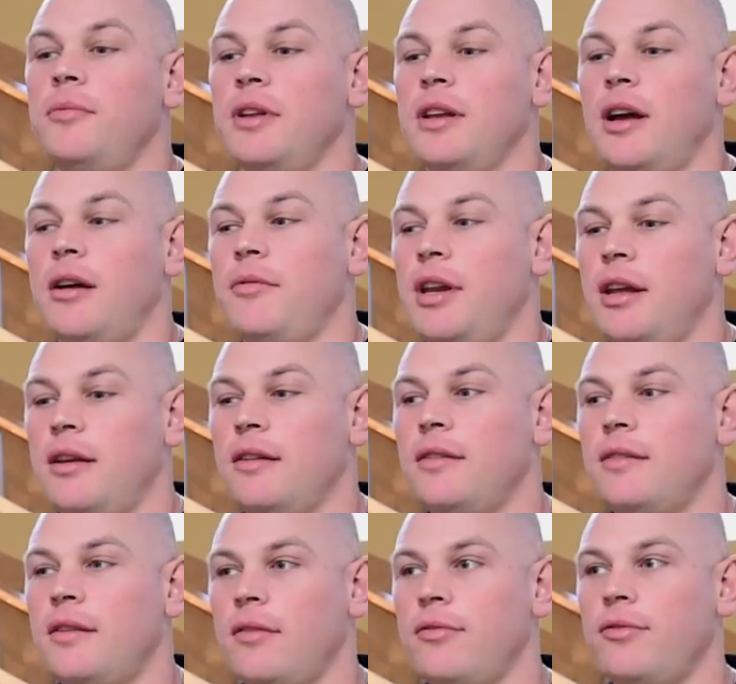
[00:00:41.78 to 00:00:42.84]
to be nominated as
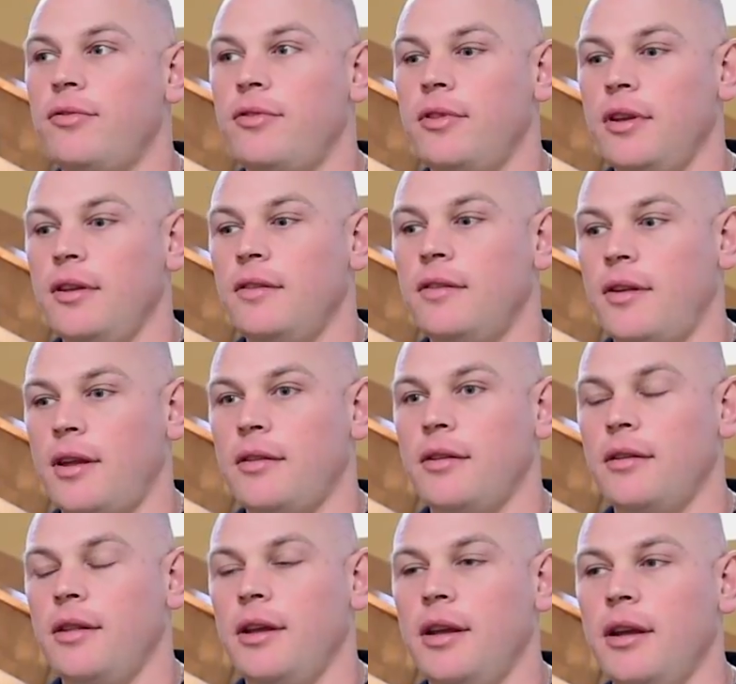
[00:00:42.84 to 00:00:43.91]
Seventh Fleet
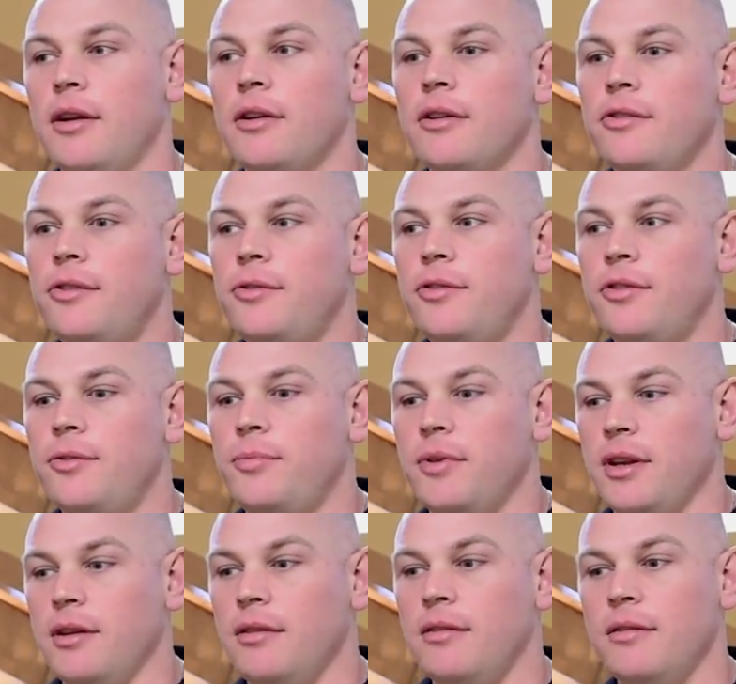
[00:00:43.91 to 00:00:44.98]
Sailor of the Year, it's just
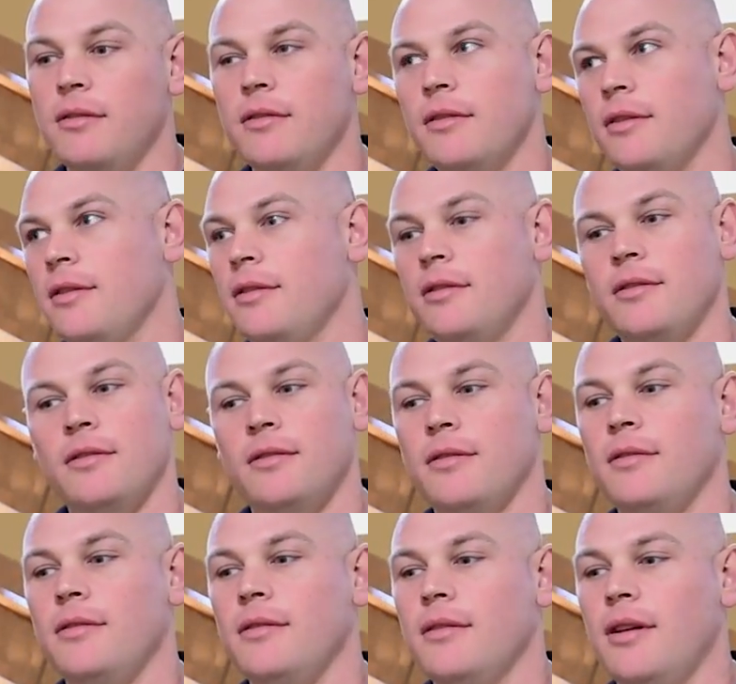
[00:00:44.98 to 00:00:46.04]
been
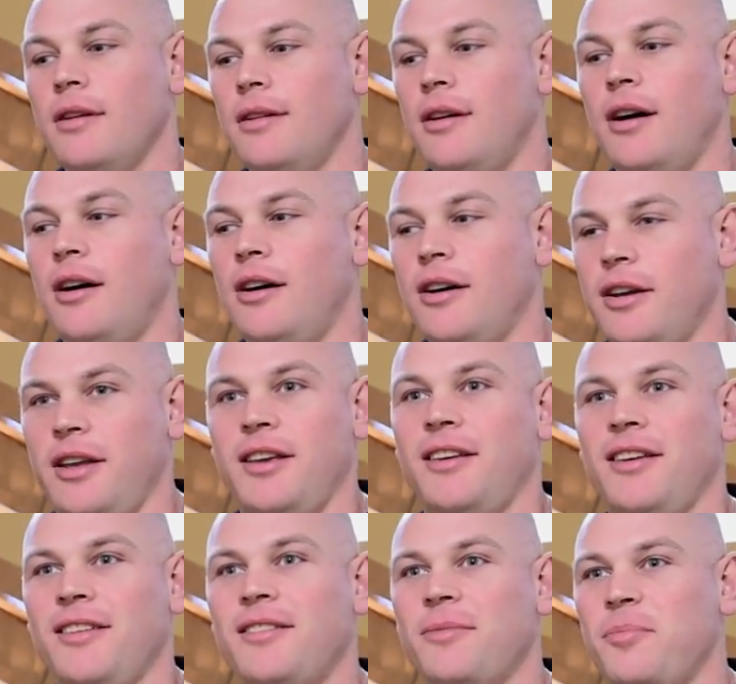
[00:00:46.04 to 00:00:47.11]
awing.
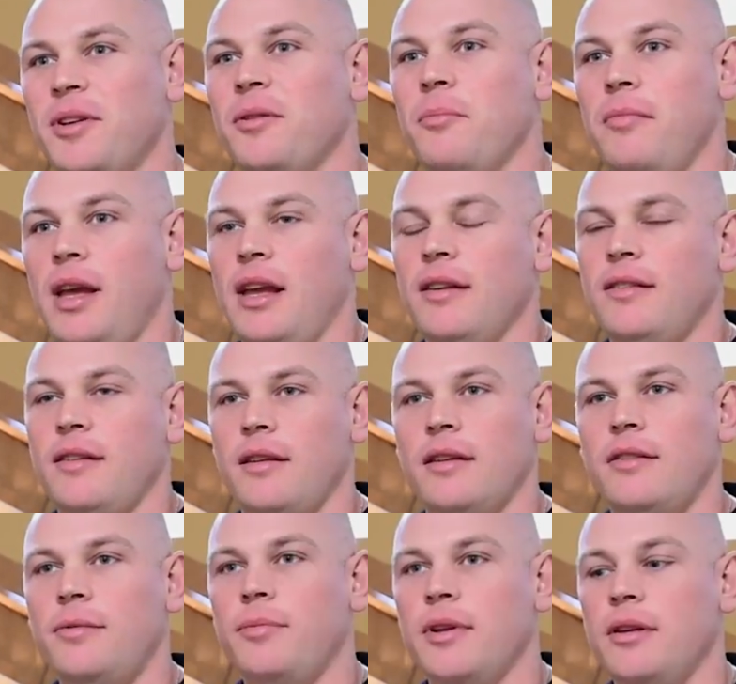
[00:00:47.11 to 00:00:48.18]
It's been amazing.
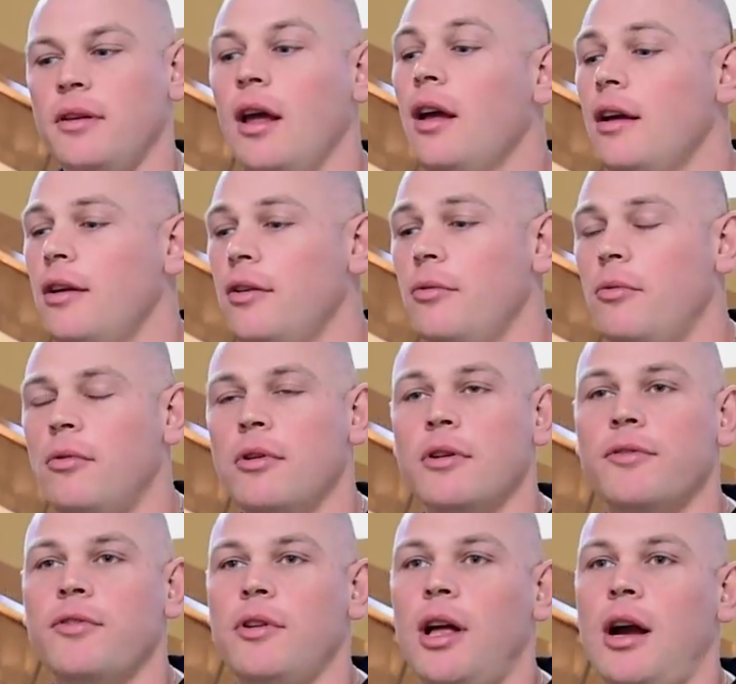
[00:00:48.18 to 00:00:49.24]
It's been a wonderful